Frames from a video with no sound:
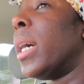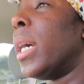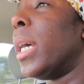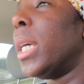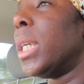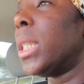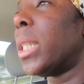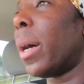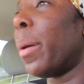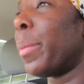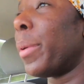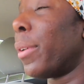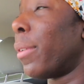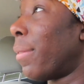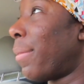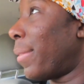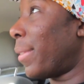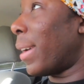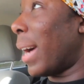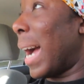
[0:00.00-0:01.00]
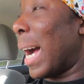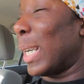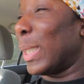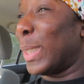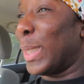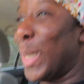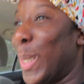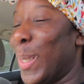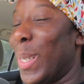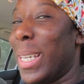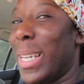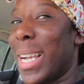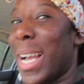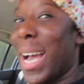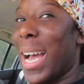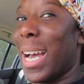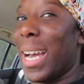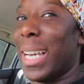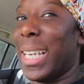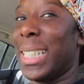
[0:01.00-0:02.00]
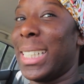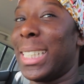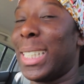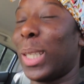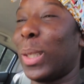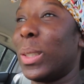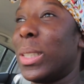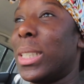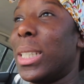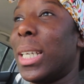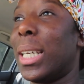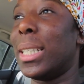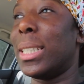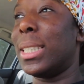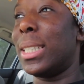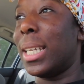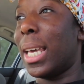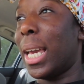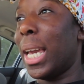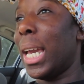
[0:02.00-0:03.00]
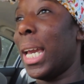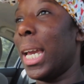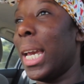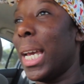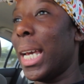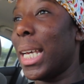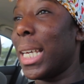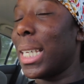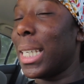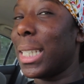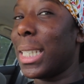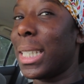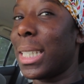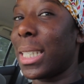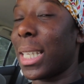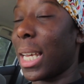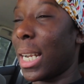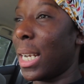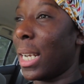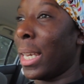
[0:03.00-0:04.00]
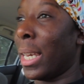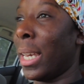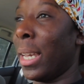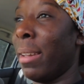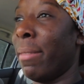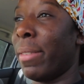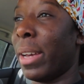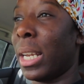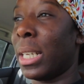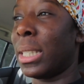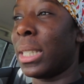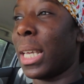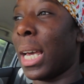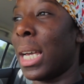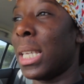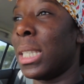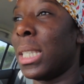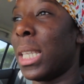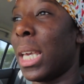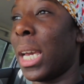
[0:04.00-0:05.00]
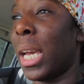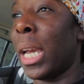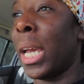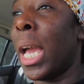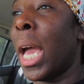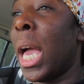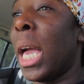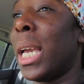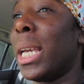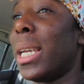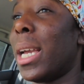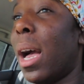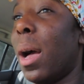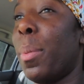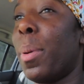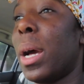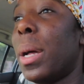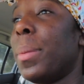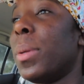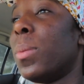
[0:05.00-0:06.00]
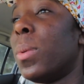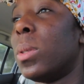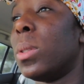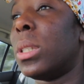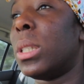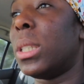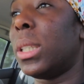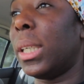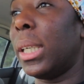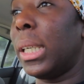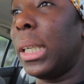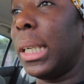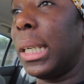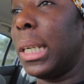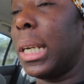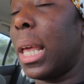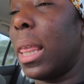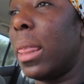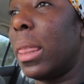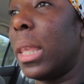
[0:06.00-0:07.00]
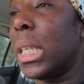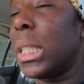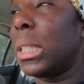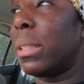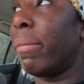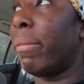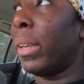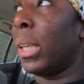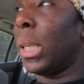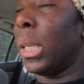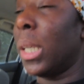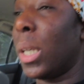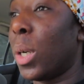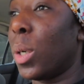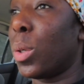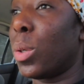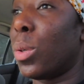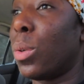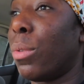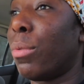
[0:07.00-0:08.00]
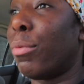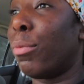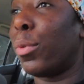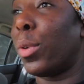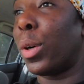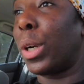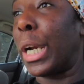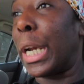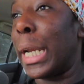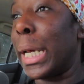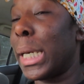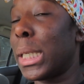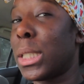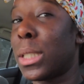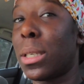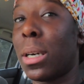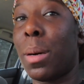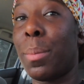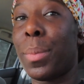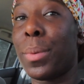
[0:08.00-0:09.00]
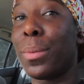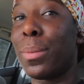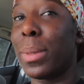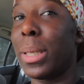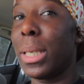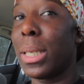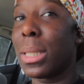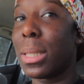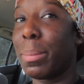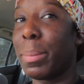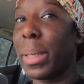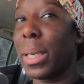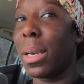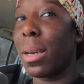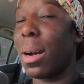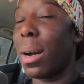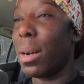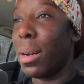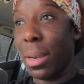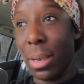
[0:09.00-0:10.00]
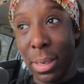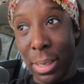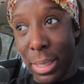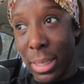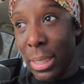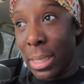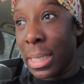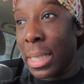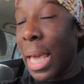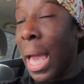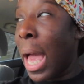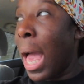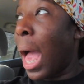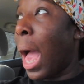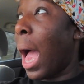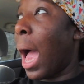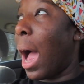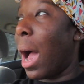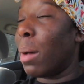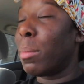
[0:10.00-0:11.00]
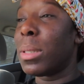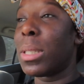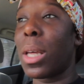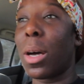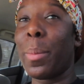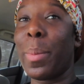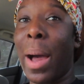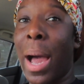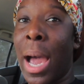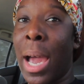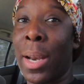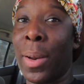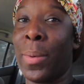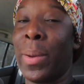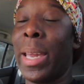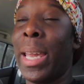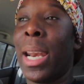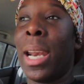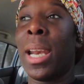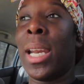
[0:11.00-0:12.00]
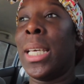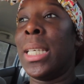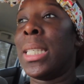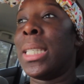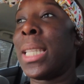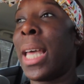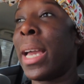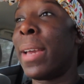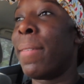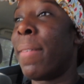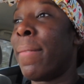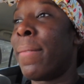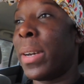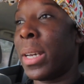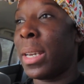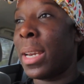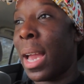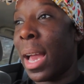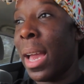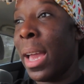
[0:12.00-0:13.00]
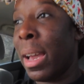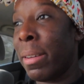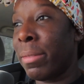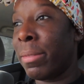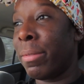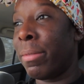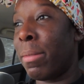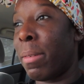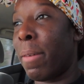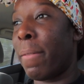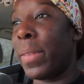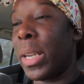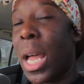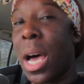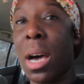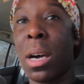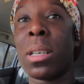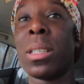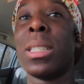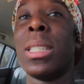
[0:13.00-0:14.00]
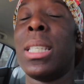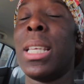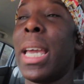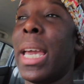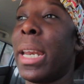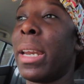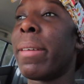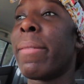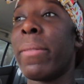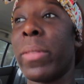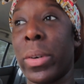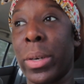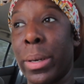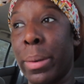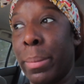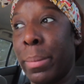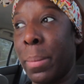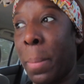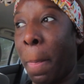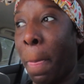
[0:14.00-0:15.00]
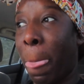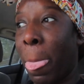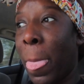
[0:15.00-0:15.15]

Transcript: It's so beautiful out, you guys. So today is Sunday, Valentine's Day. Y'all probably won't see this video for the next couple weeks because I'm so behind on editing. It's not even funny. I have vlogs to edit from